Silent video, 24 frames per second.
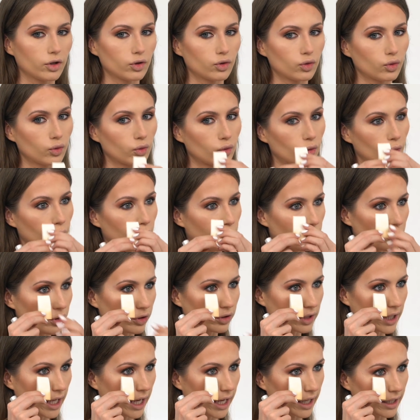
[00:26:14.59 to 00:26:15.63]
to
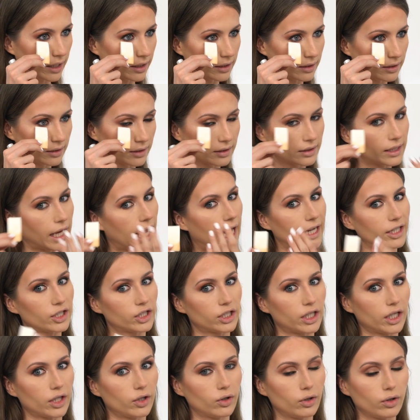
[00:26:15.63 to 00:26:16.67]
protect the
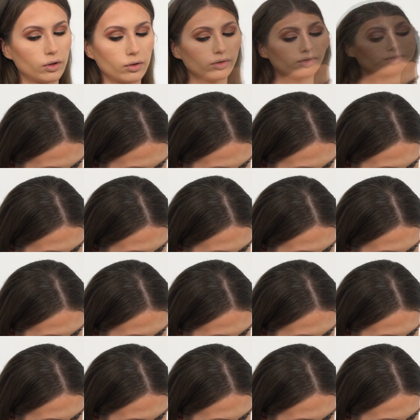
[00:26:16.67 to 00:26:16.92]
eyeshadow.